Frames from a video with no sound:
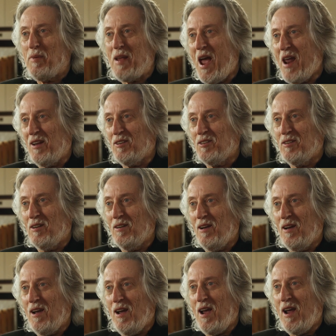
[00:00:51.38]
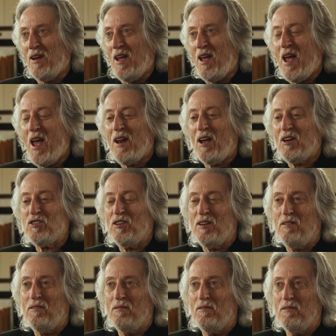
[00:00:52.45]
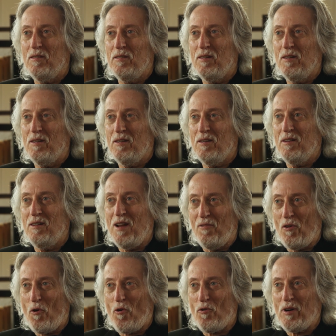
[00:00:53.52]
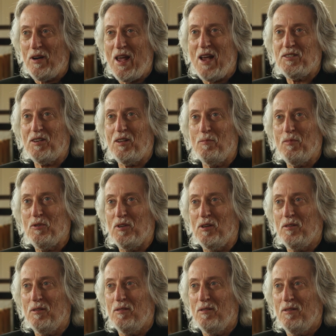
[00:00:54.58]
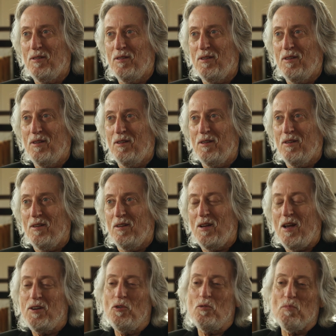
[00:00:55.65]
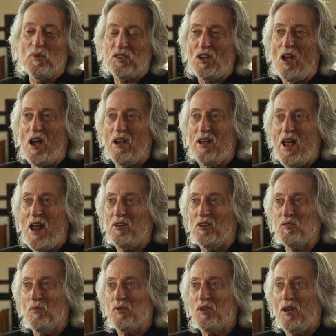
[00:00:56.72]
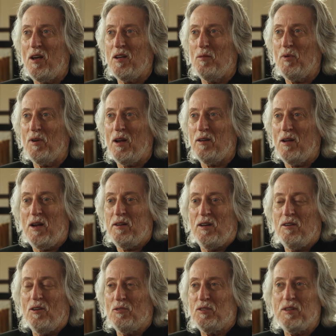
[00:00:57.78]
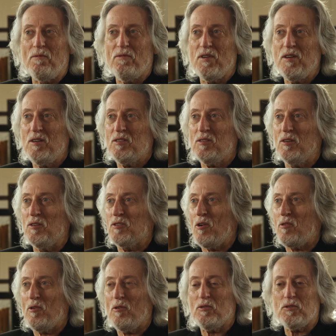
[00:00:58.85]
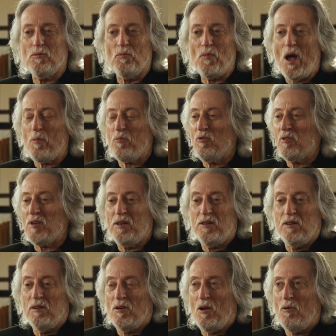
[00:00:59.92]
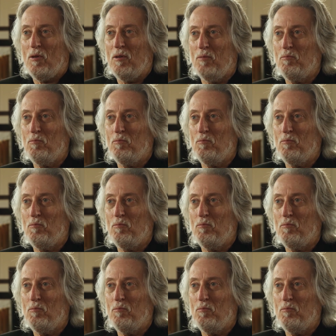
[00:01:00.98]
pianist, and I had actually never heard classical music. I knew Messiah, Handel's Messiah, but I didn't know symphonies, concertos, operas, I didn't know.